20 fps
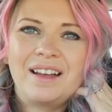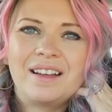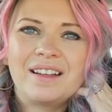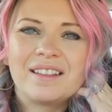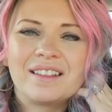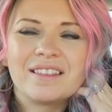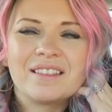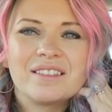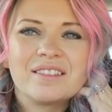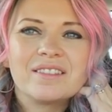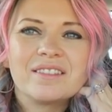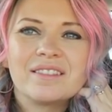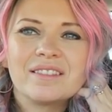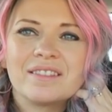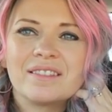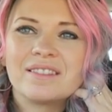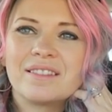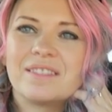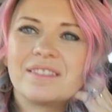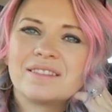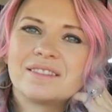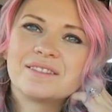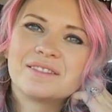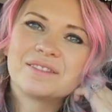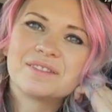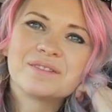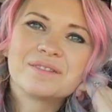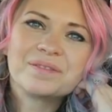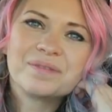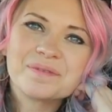
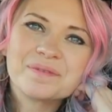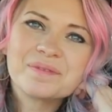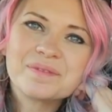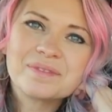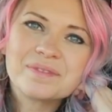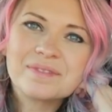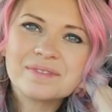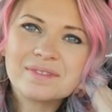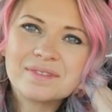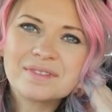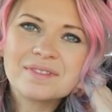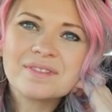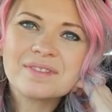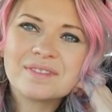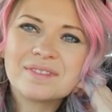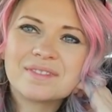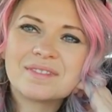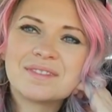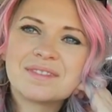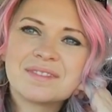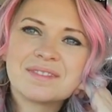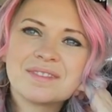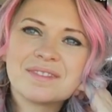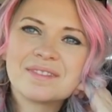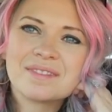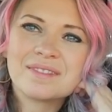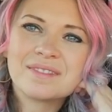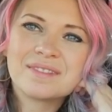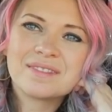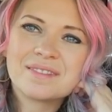
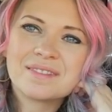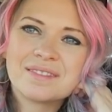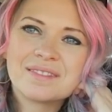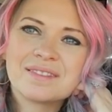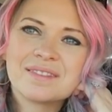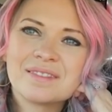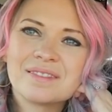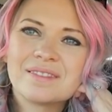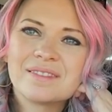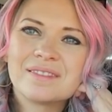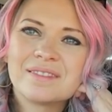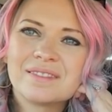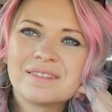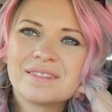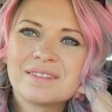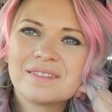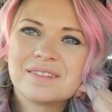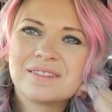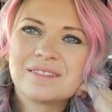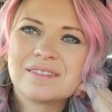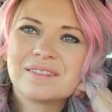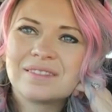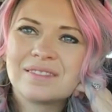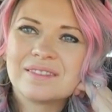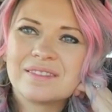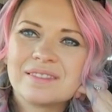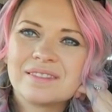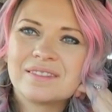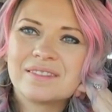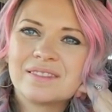
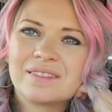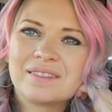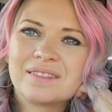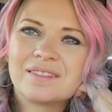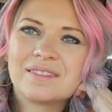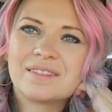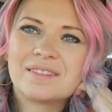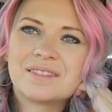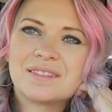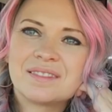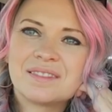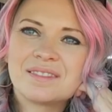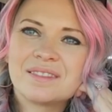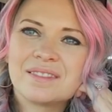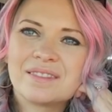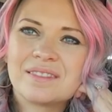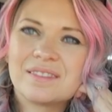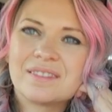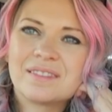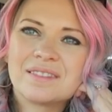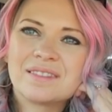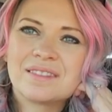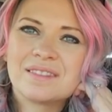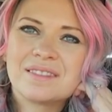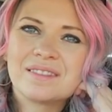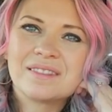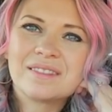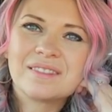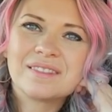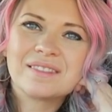
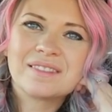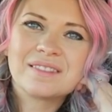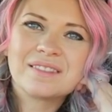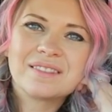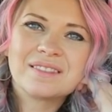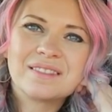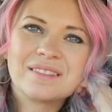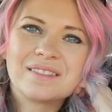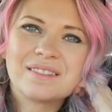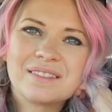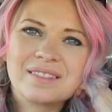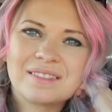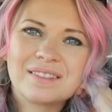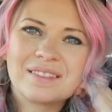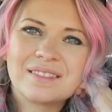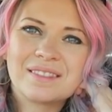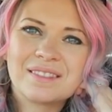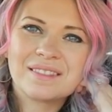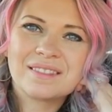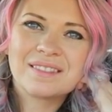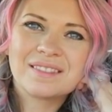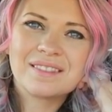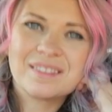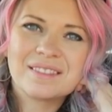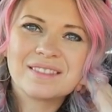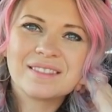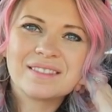(silent)